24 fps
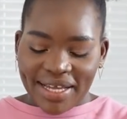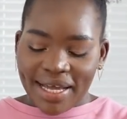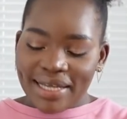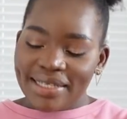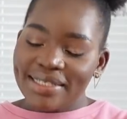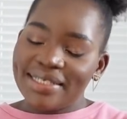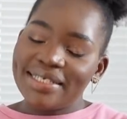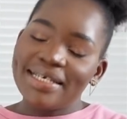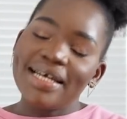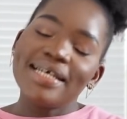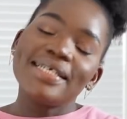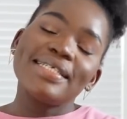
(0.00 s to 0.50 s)

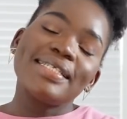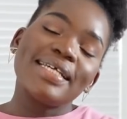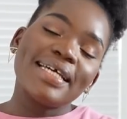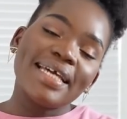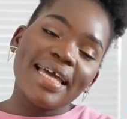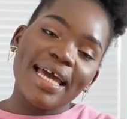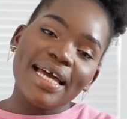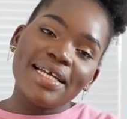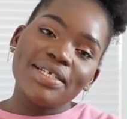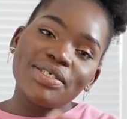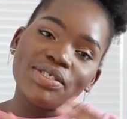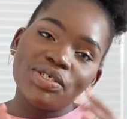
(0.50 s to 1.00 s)
just
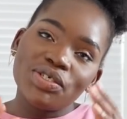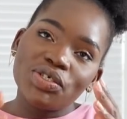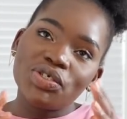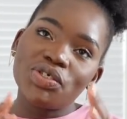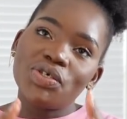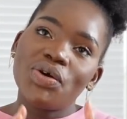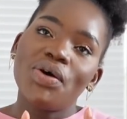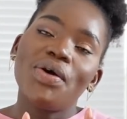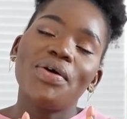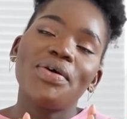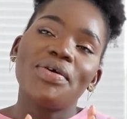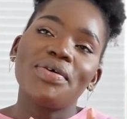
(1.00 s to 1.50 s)
again to
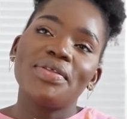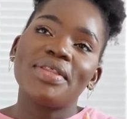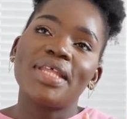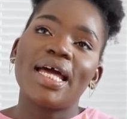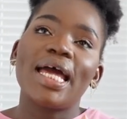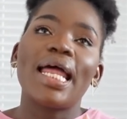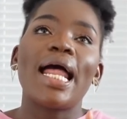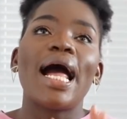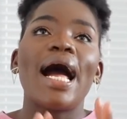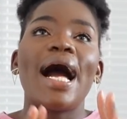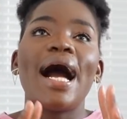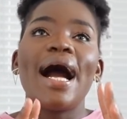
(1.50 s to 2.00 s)
show you
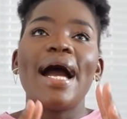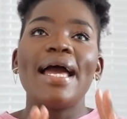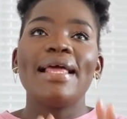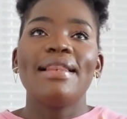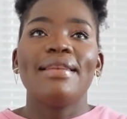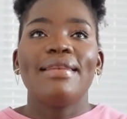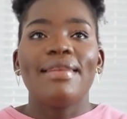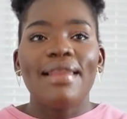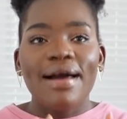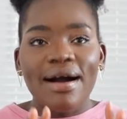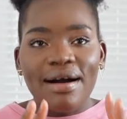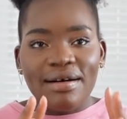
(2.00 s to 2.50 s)
that I
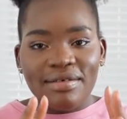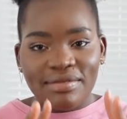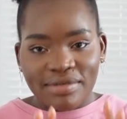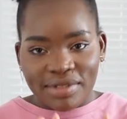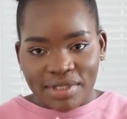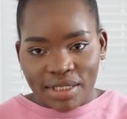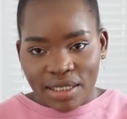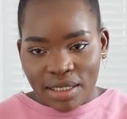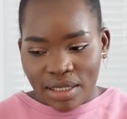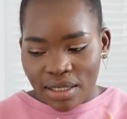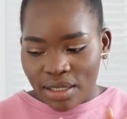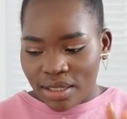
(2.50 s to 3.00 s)

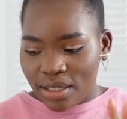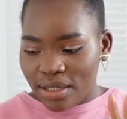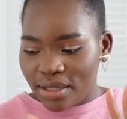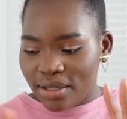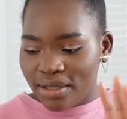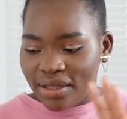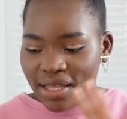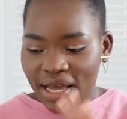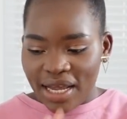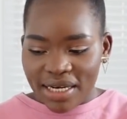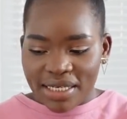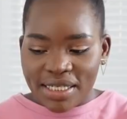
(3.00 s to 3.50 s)
loved
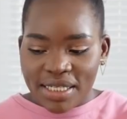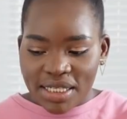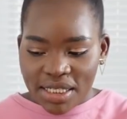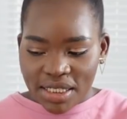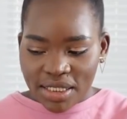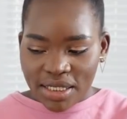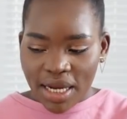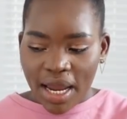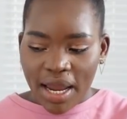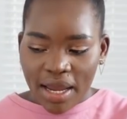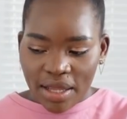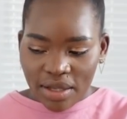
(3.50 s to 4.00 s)
that
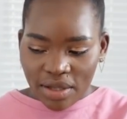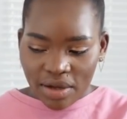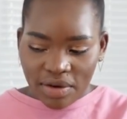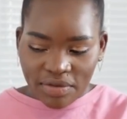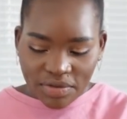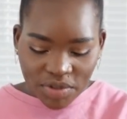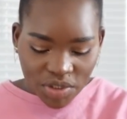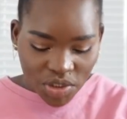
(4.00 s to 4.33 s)
style of